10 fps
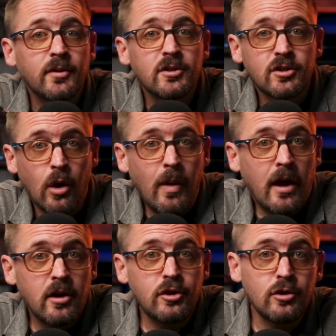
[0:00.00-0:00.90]
1st, go
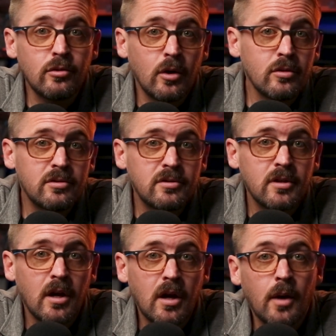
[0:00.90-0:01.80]
out and do those
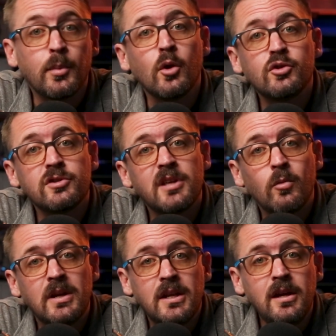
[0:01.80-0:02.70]
approaches that
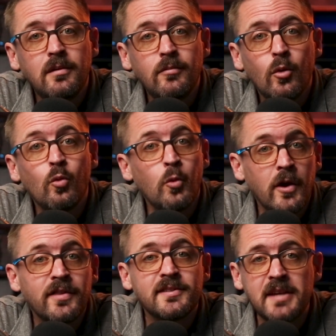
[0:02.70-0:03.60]
we need
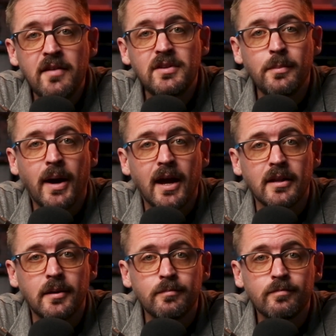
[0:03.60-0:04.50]
with a safety
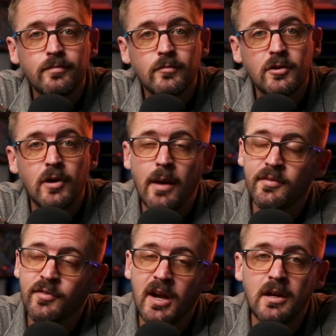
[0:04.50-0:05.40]
pilot. You can grab a
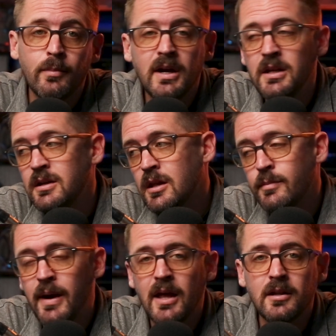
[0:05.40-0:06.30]
friend, a buddy, another
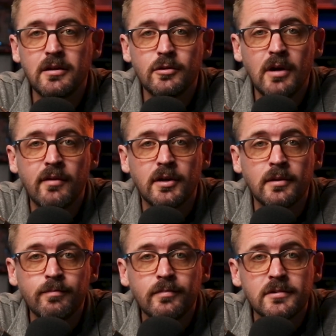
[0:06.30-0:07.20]
pilot,
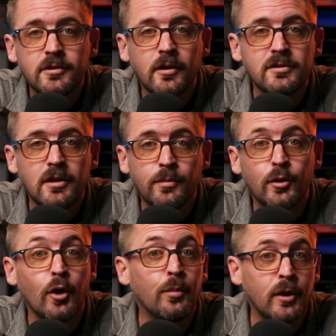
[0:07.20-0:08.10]
whoever, as long as they're
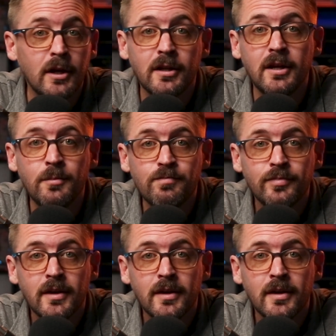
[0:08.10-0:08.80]
appropriately